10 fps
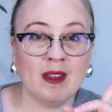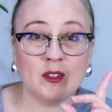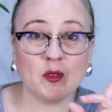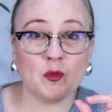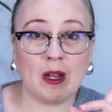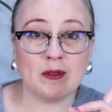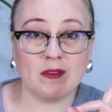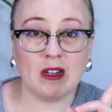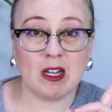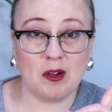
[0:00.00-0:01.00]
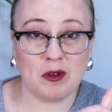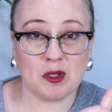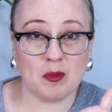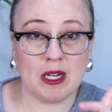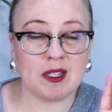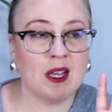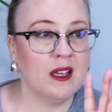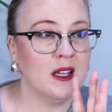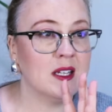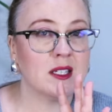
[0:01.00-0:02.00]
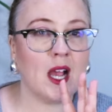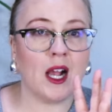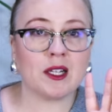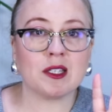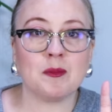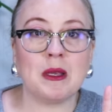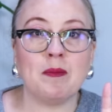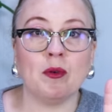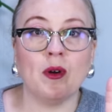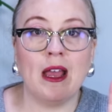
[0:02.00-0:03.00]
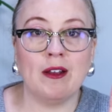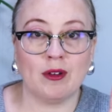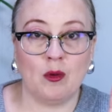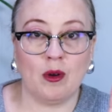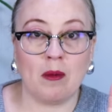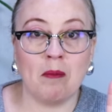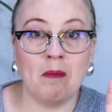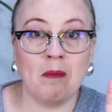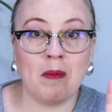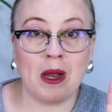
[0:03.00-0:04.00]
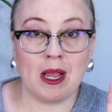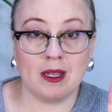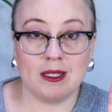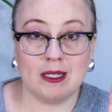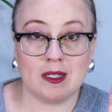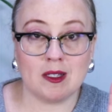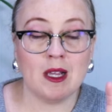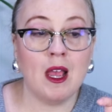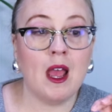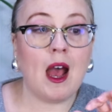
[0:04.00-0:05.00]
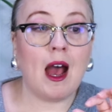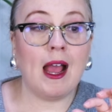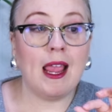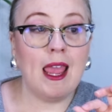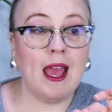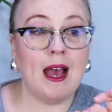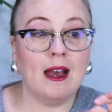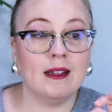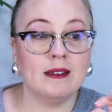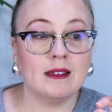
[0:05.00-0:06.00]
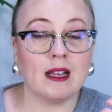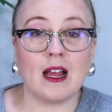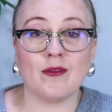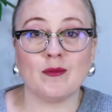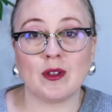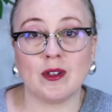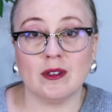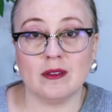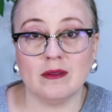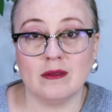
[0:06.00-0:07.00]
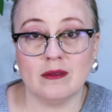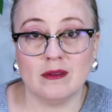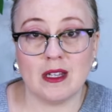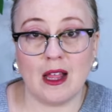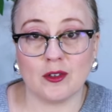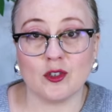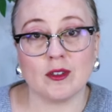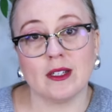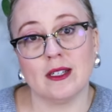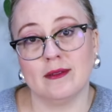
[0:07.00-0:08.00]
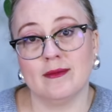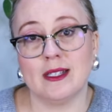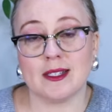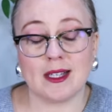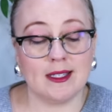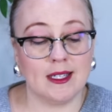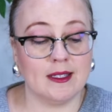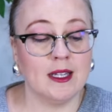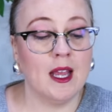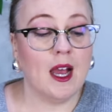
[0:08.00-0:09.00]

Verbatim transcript: This is when I was living in Colorado Springs. Toxic people everywhere. My goodness. I had, I got from the good Dollar Tree. Yes, I did.